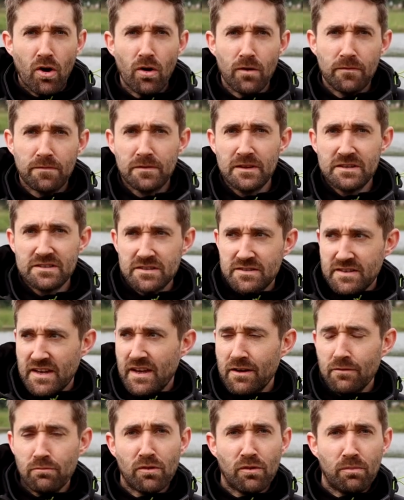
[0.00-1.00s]
Hopefully
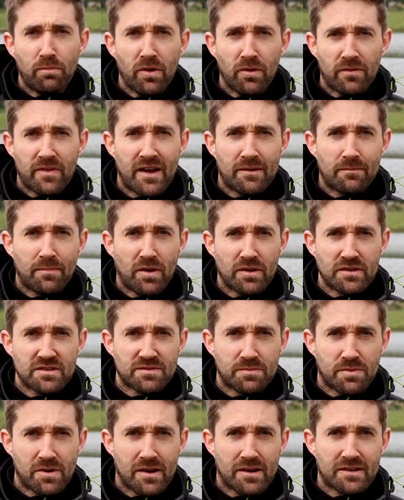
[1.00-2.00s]
today we'll put that point
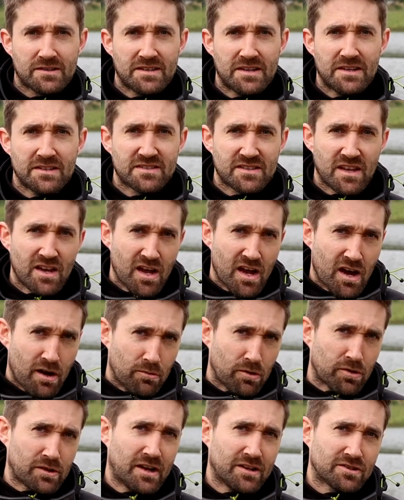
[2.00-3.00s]
to practice and
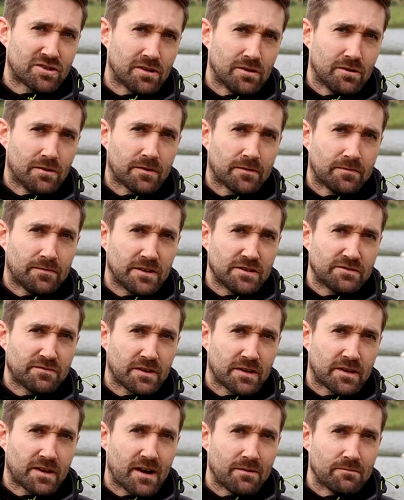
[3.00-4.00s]
we'll catch a load of fish
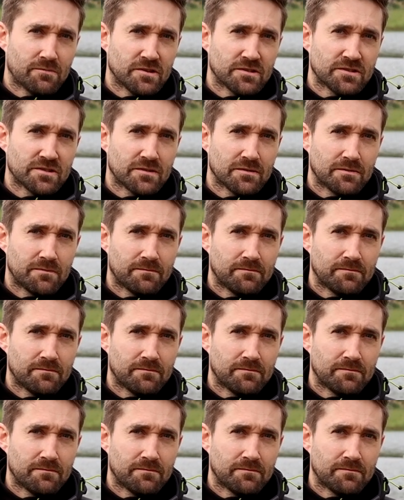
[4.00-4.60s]
for the cameras.